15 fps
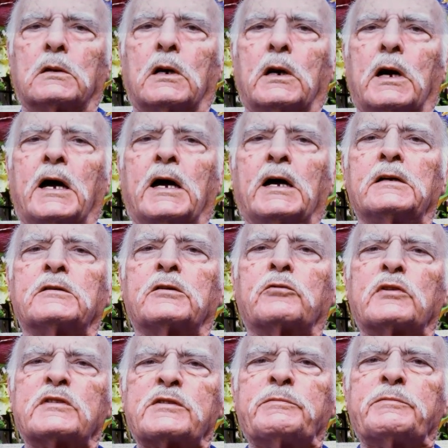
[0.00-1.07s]
And
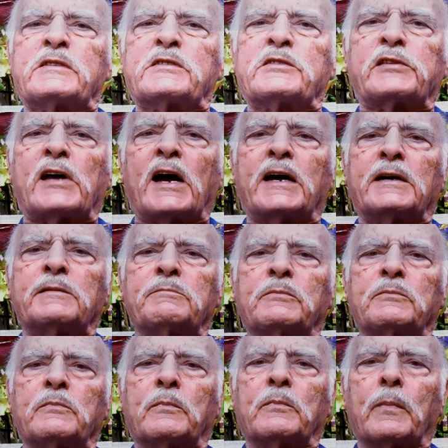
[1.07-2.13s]
Christmas time,
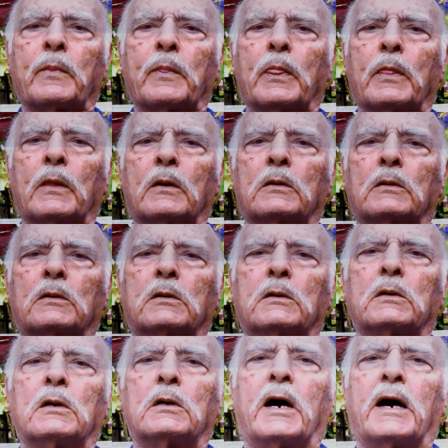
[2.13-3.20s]

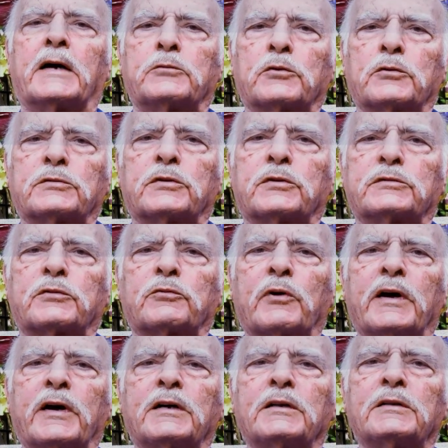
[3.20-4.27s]
I took the
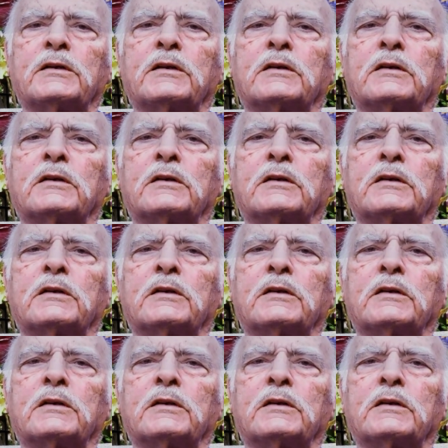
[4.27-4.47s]
train